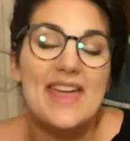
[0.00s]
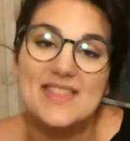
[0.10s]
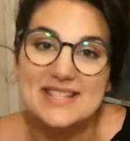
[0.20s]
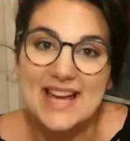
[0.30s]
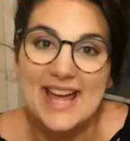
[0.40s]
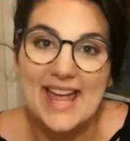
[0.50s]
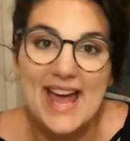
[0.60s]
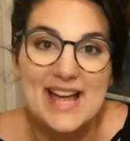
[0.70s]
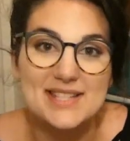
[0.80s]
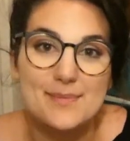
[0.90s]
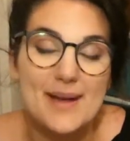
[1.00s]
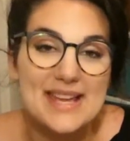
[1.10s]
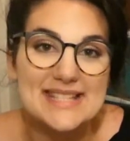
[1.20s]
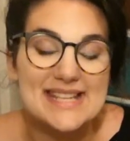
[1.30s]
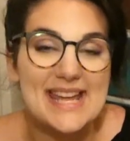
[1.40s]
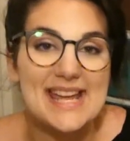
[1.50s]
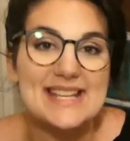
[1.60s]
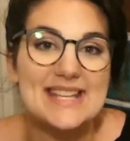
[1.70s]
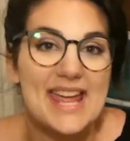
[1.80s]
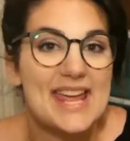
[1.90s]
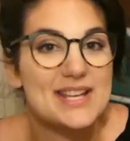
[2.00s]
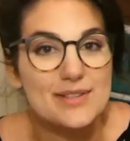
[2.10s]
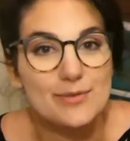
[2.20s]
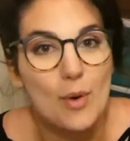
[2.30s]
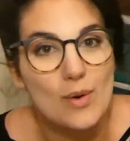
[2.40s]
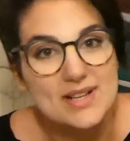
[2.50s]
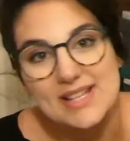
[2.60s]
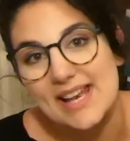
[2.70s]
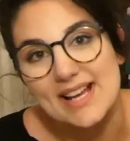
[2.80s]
the die-cast mic stand, and of course an